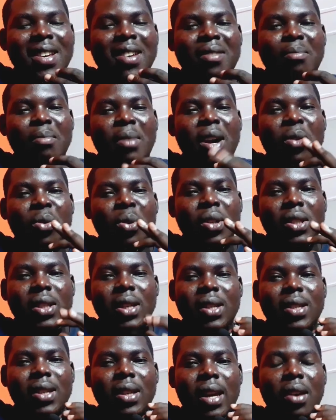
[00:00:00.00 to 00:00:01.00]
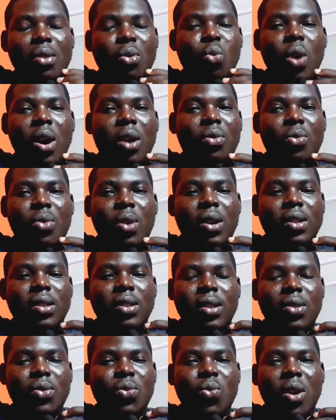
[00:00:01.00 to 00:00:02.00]
But it was just like one round,
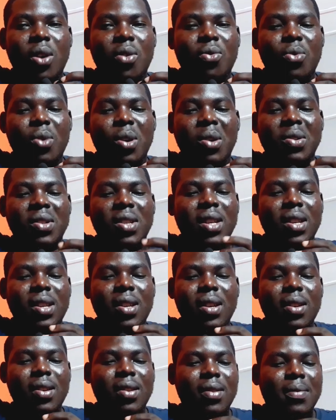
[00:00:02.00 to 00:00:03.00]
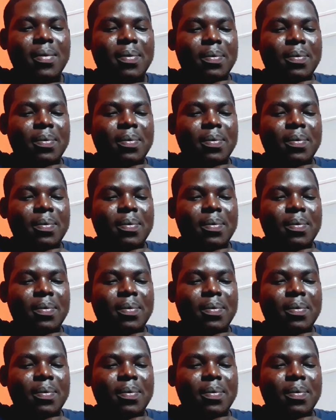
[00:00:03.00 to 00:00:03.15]
and then